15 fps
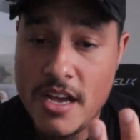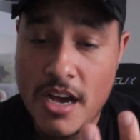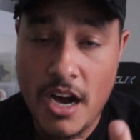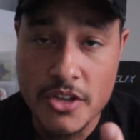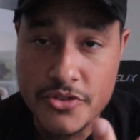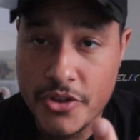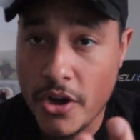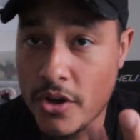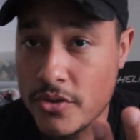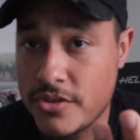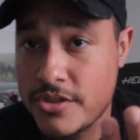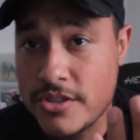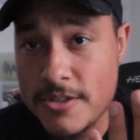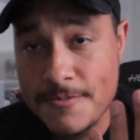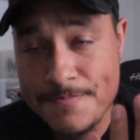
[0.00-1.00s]

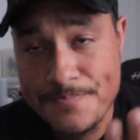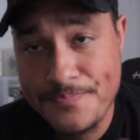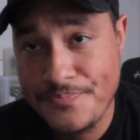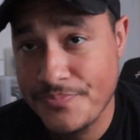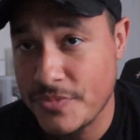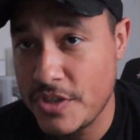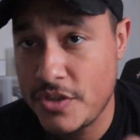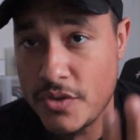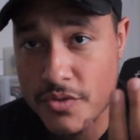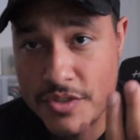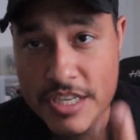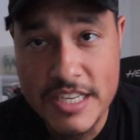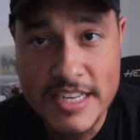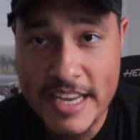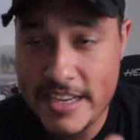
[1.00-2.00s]
adults, you know,
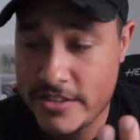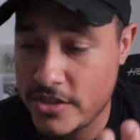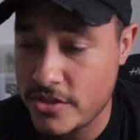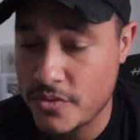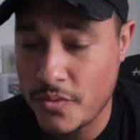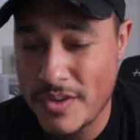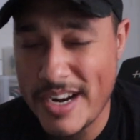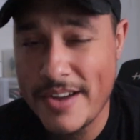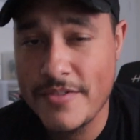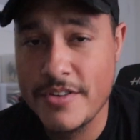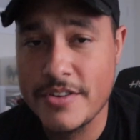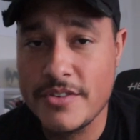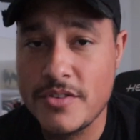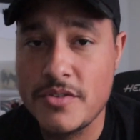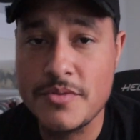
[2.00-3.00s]
teenagers, whatever,
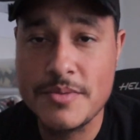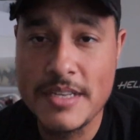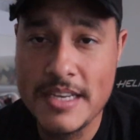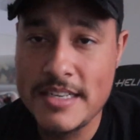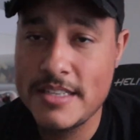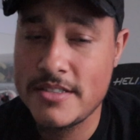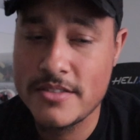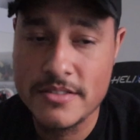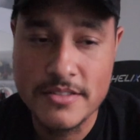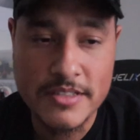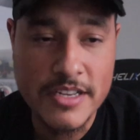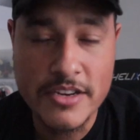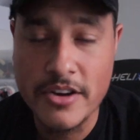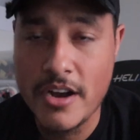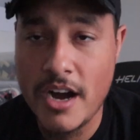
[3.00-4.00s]
you know what I'm saying. It's
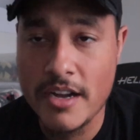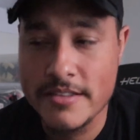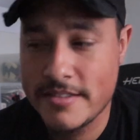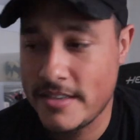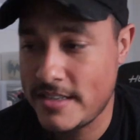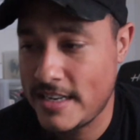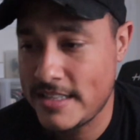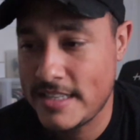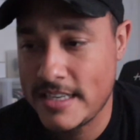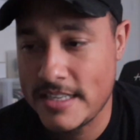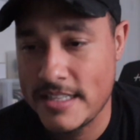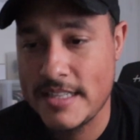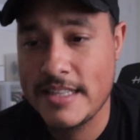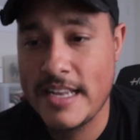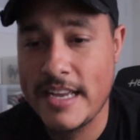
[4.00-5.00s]
sneaker content at the end
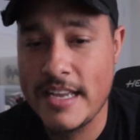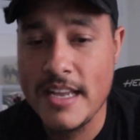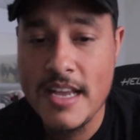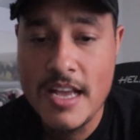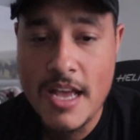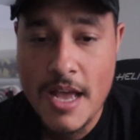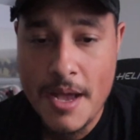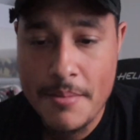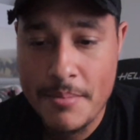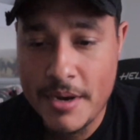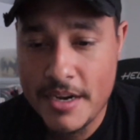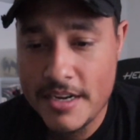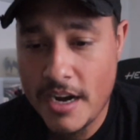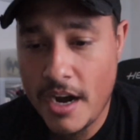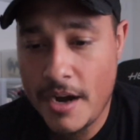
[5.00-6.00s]
of the day.
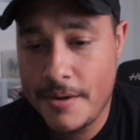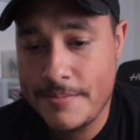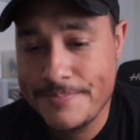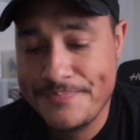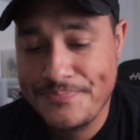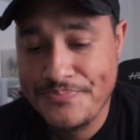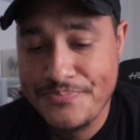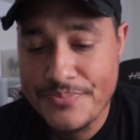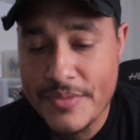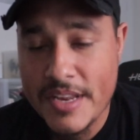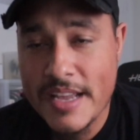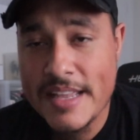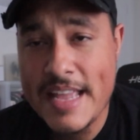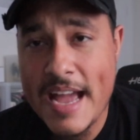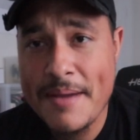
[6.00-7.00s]
But
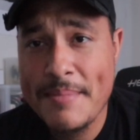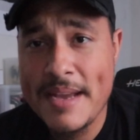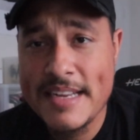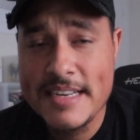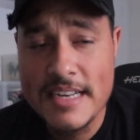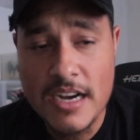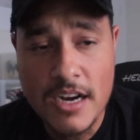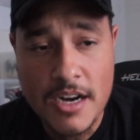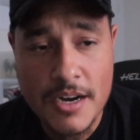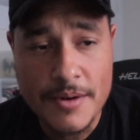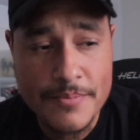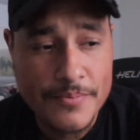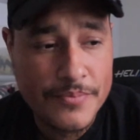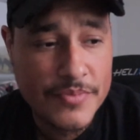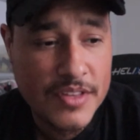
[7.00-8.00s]
yeah,
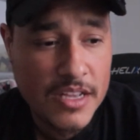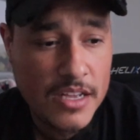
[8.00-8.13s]
man.